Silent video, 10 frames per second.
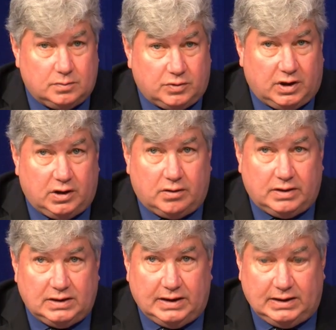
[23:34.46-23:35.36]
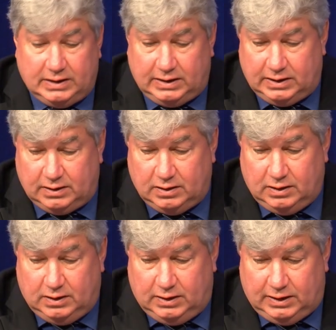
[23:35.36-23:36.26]
priority lately, and
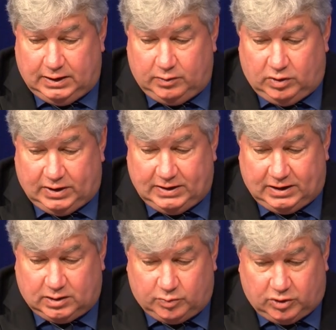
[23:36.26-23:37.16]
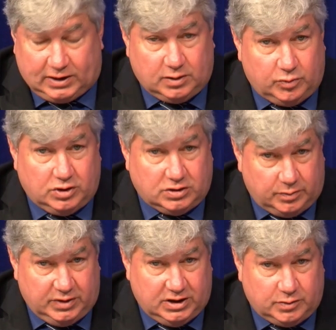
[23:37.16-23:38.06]
and I want to thank the Brockton Emergency
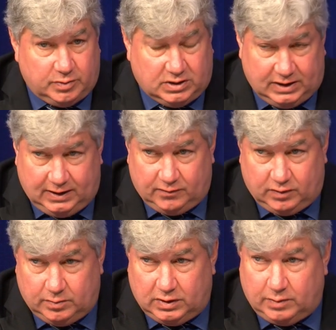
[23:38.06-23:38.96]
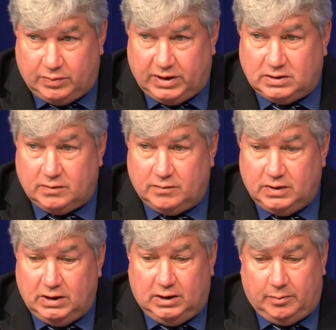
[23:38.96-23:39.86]
Management. They have a, a bunch of
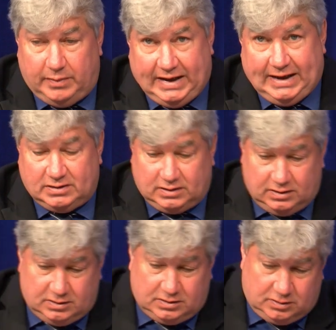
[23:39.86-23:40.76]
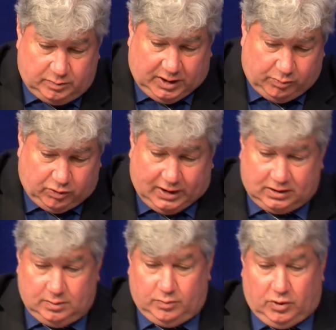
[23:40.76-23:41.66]
mask, and this is my
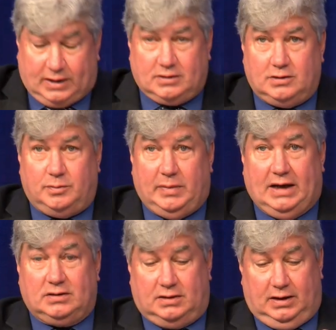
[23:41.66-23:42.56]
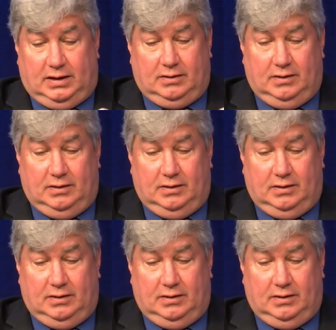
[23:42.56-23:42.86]
Brockton Boxers mask here,